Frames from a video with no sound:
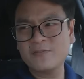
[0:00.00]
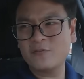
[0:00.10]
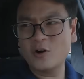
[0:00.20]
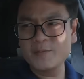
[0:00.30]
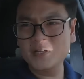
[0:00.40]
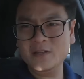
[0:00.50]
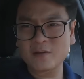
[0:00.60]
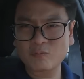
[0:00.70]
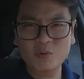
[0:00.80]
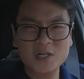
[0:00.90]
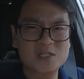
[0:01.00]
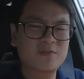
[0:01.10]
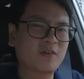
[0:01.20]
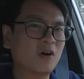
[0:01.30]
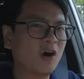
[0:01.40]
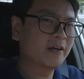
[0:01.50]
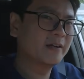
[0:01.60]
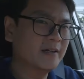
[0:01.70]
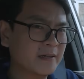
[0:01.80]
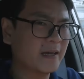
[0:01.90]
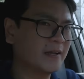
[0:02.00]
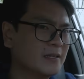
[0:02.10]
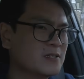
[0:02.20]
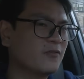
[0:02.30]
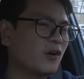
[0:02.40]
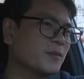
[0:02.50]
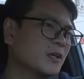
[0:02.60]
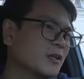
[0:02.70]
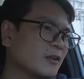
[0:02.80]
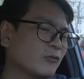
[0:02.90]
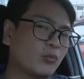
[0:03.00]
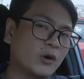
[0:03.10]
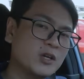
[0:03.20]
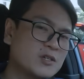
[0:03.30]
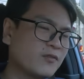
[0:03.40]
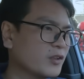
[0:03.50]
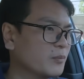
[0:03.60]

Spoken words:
a formula that works for Honda and it's a formula that works for the